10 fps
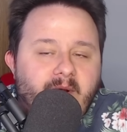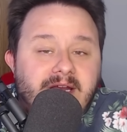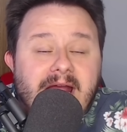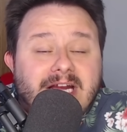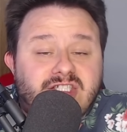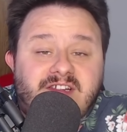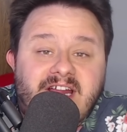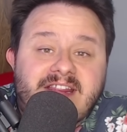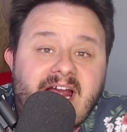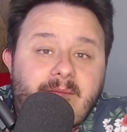when he actually
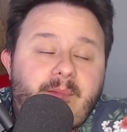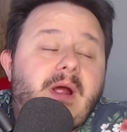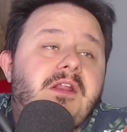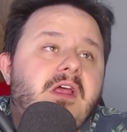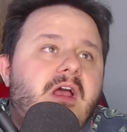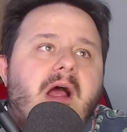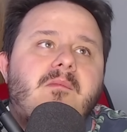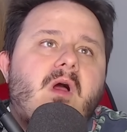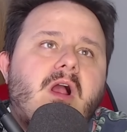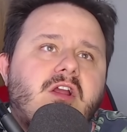said that, but
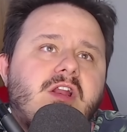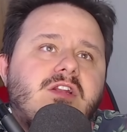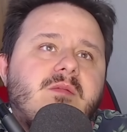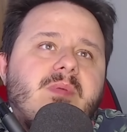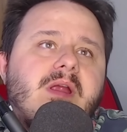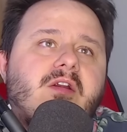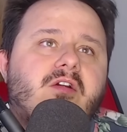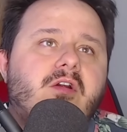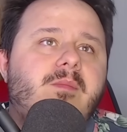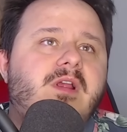I'm not going to debate
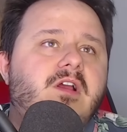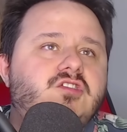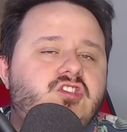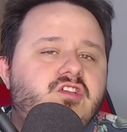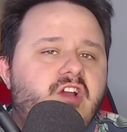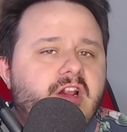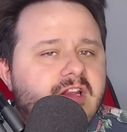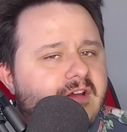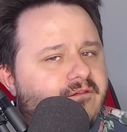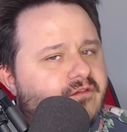her because she's not
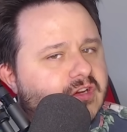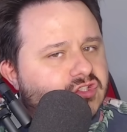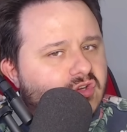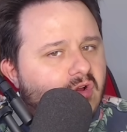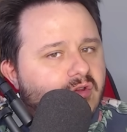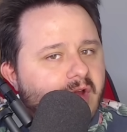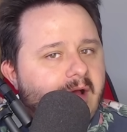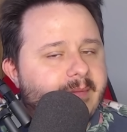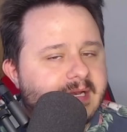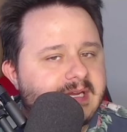the official
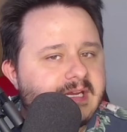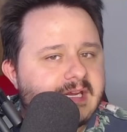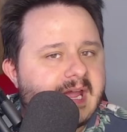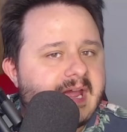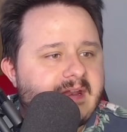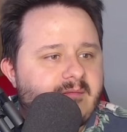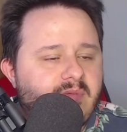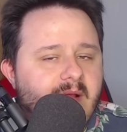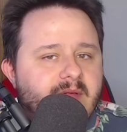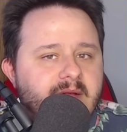nominee yet and
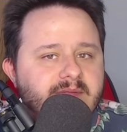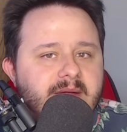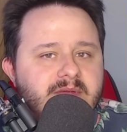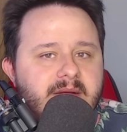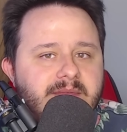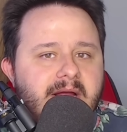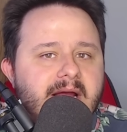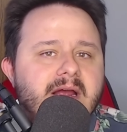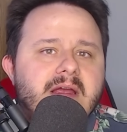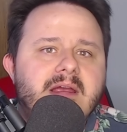blah, blah, blah, blah,
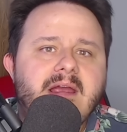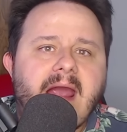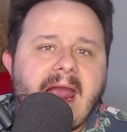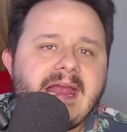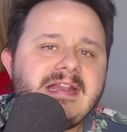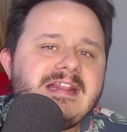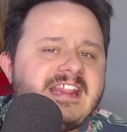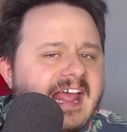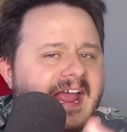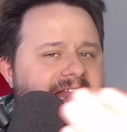blah. And
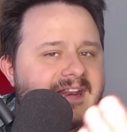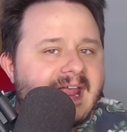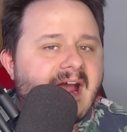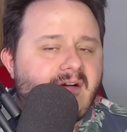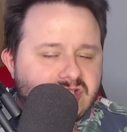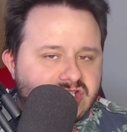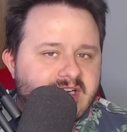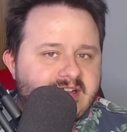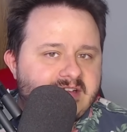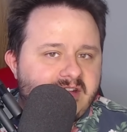then now
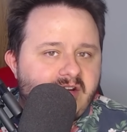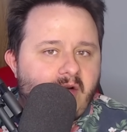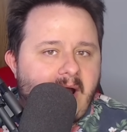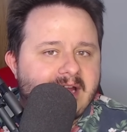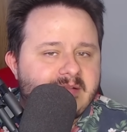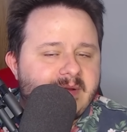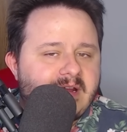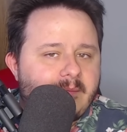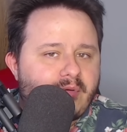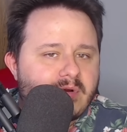she's, you know, hasn't
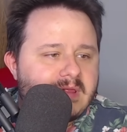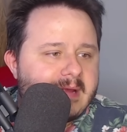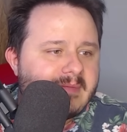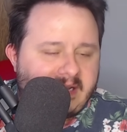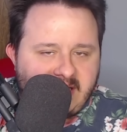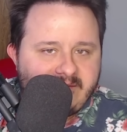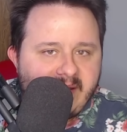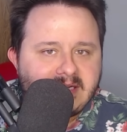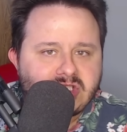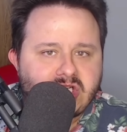been proclaimed at
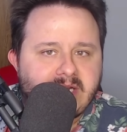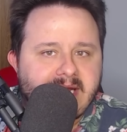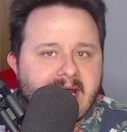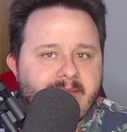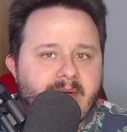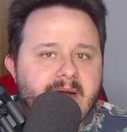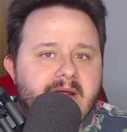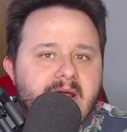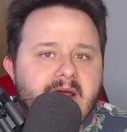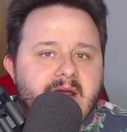convention yet, but
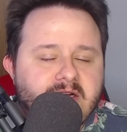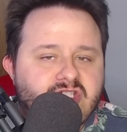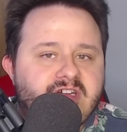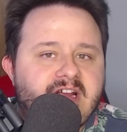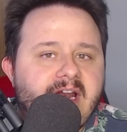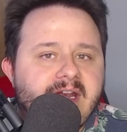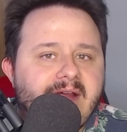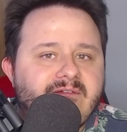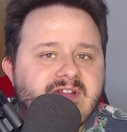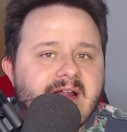she's got
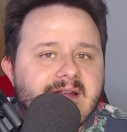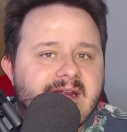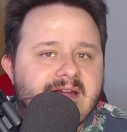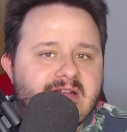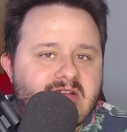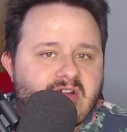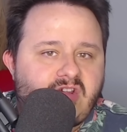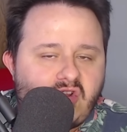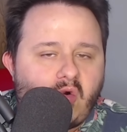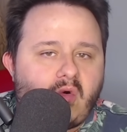enough delegates
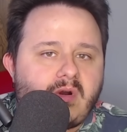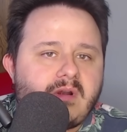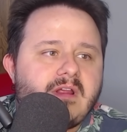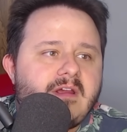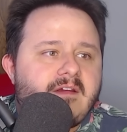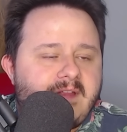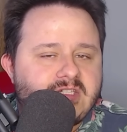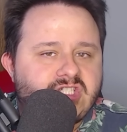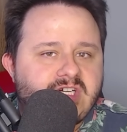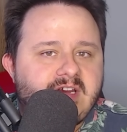secured
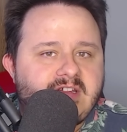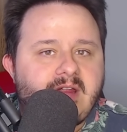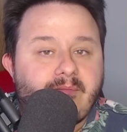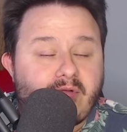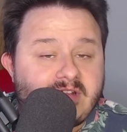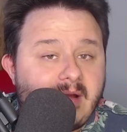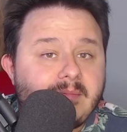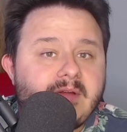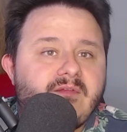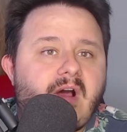that she's the
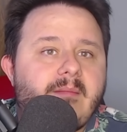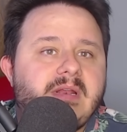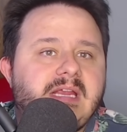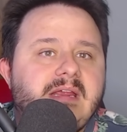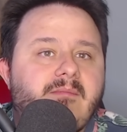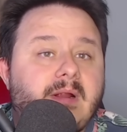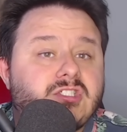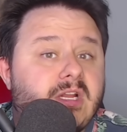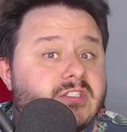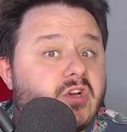presumptive nominee,
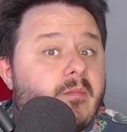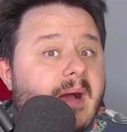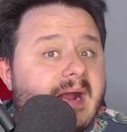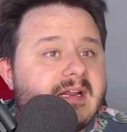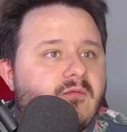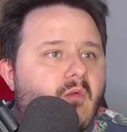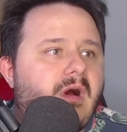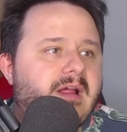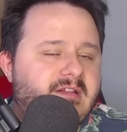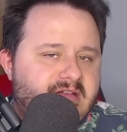much like Joe Biden
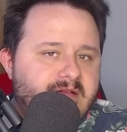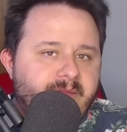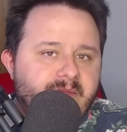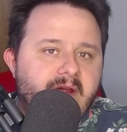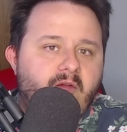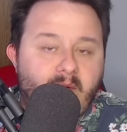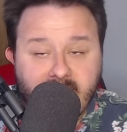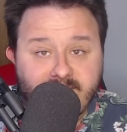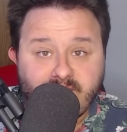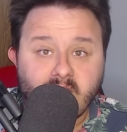was when
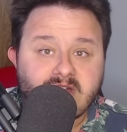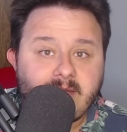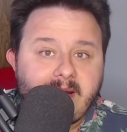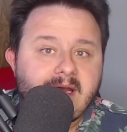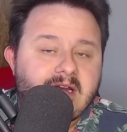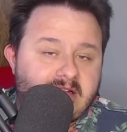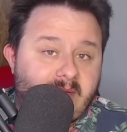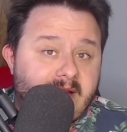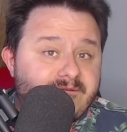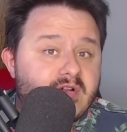they first debated. Because
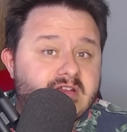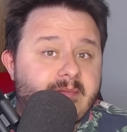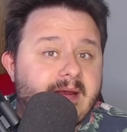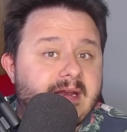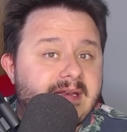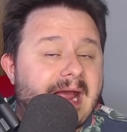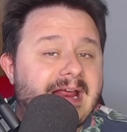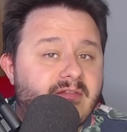when they first debated,